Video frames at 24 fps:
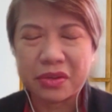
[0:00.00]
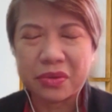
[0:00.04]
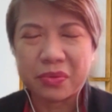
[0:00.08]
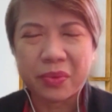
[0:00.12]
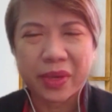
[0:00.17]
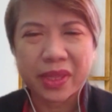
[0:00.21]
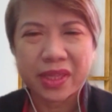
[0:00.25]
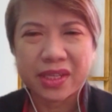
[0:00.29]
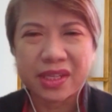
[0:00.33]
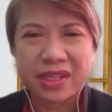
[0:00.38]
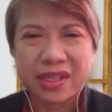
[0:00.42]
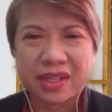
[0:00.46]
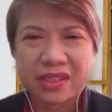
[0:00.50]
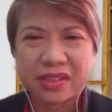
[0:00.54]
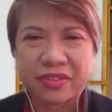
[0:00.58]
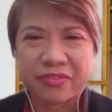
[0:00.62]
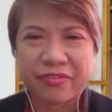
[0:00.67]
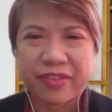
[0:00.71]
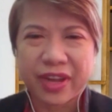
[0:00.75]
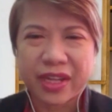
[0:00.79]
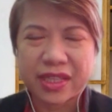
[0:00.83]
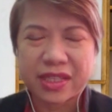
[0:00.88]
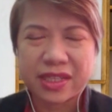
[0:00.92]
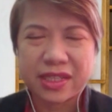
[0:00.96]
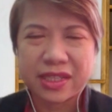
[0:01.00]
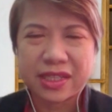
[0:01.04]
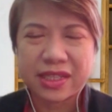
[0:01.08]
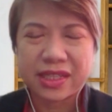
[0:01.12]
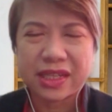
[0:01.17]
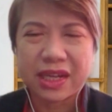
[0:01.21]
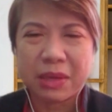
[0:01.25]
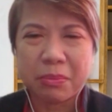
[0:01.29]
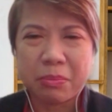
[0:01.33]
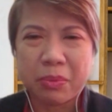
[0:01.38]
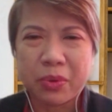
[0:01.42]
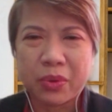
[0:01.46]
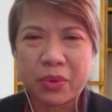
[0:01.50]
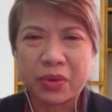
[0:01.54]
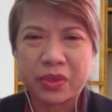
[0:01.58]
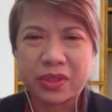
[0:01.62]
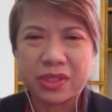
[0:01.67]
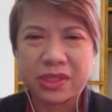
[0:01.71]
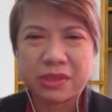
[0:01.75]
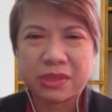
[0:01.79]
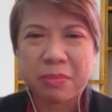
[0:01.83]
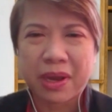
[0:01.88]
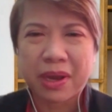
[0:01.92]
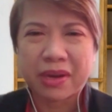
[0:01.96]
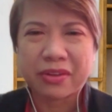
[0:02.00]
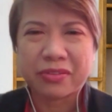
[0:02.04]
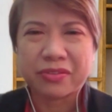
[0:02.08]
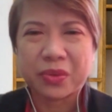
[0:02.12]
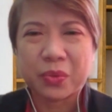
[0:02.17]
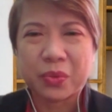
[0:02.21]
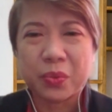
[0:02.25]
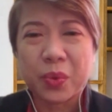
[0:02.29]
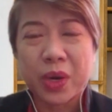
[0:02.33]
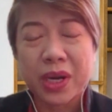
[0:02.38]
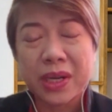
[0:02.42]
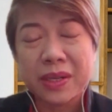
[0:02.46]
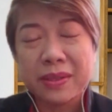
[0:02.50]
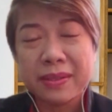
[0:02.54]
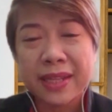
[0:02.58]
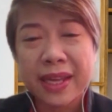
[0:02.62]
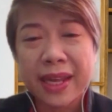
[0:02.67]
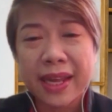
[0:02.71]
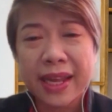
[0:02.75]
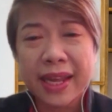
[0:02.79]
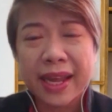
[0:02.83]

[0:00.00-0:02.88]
whether it has affected Singapore or this part of the world.